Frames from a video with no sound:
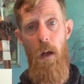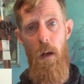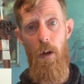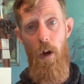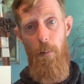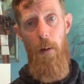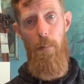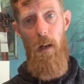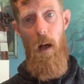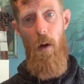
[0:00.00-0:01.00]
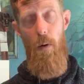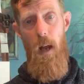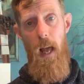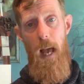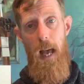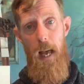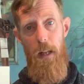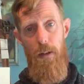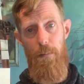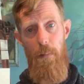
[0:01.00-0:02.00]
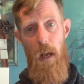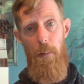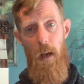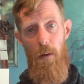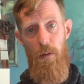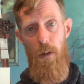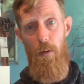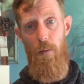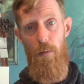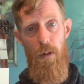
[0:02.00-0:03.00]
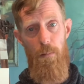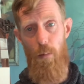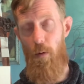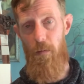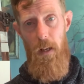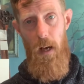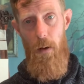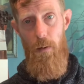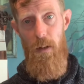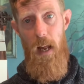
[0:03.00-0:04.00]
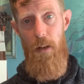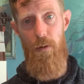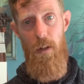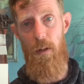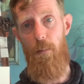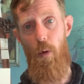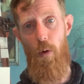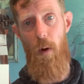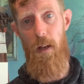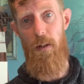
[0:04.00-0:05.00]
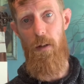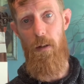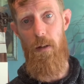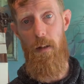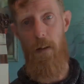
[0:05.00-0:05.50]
comment below and maybe I'll do some more videos answering some more questions.